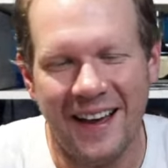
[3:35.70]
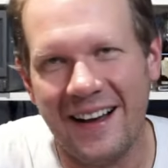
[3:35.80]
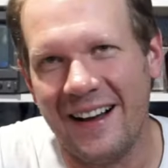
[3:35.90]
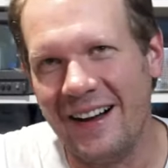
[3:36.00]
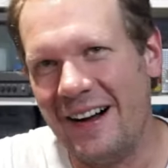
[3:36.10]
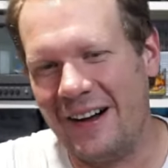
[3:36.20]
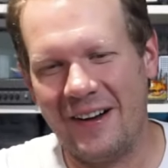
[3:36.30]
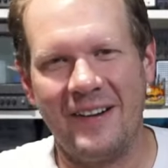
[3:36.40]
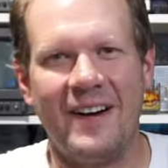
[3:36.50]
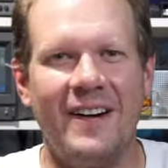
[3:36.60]
oh,
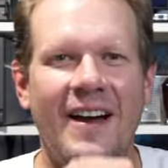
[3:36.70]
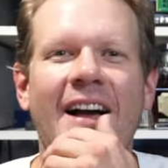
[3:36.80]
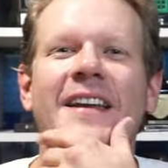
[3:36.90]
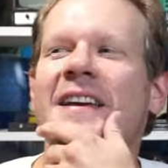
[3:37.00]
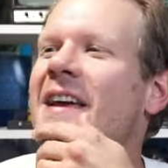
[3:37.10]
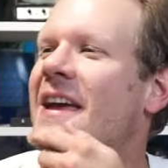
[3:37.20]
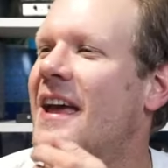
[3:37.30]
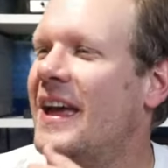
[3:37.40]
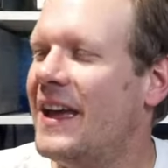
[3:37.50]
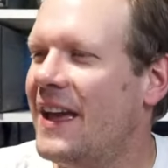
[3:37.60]
all right.
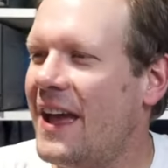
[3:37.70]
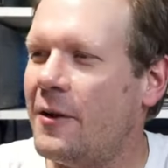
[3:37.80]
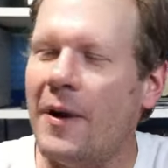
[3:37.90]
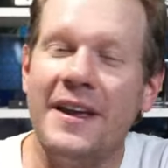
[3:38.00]
Anyway,